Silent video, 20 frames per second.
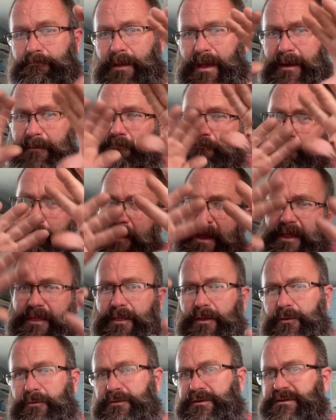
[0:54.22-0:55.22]
and bend
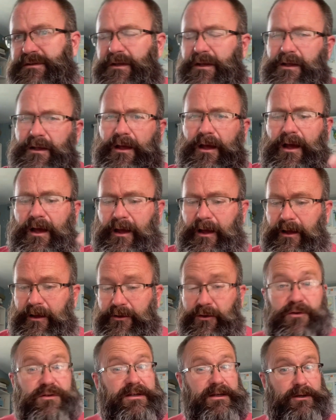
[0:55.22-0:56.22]
those
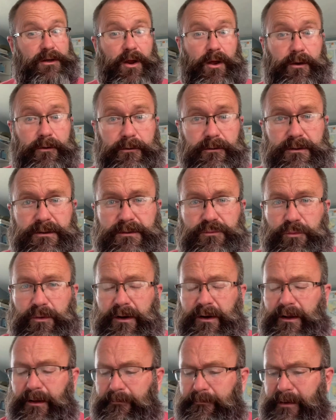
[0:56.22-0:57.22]
using nodes. We're
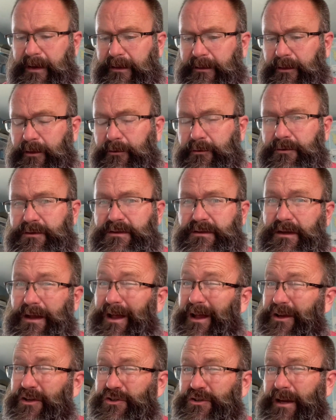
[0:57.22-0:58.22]
going to make those
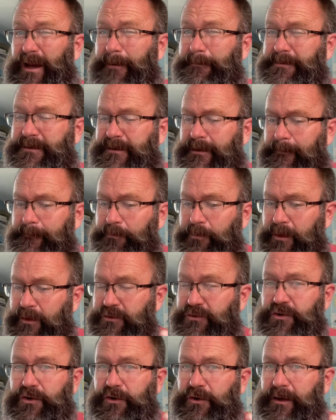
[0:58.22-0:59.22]
shapes
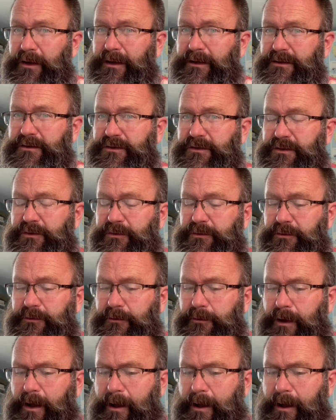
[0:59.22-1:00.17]
turn into